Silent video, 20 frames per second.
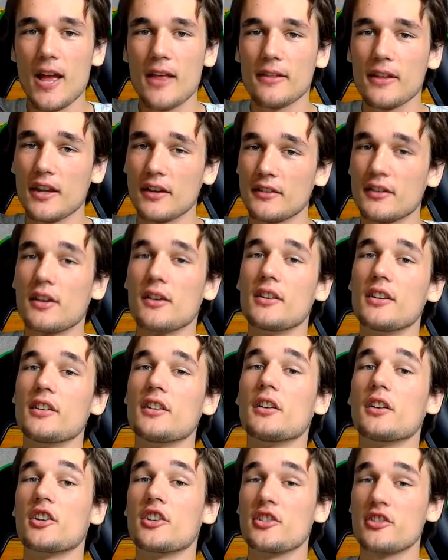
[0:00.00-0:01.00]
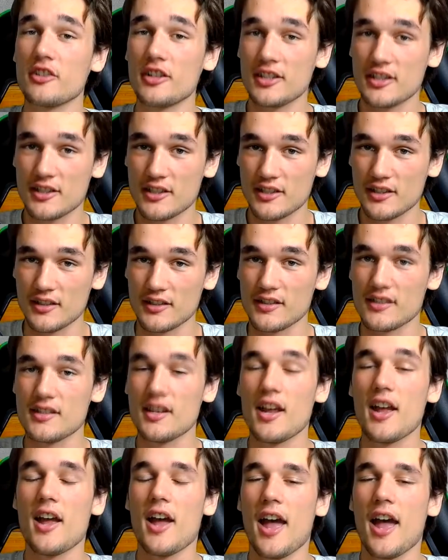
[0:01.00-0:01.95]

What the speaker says: they turned into Christians.